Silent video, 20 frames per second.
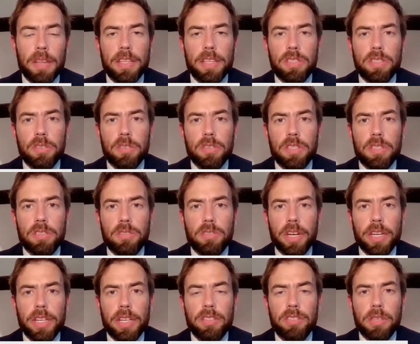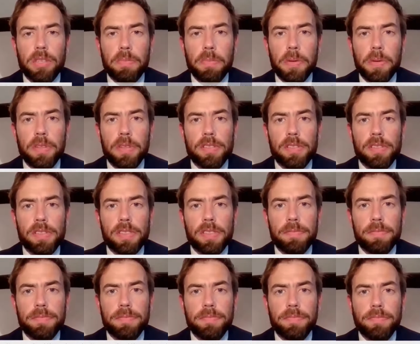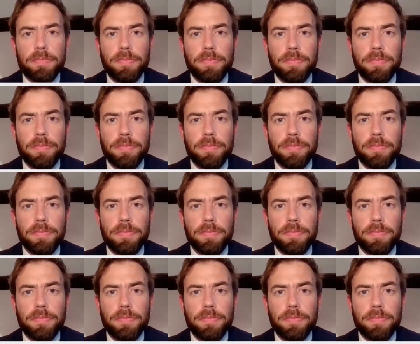these sorts of regulatory burdens.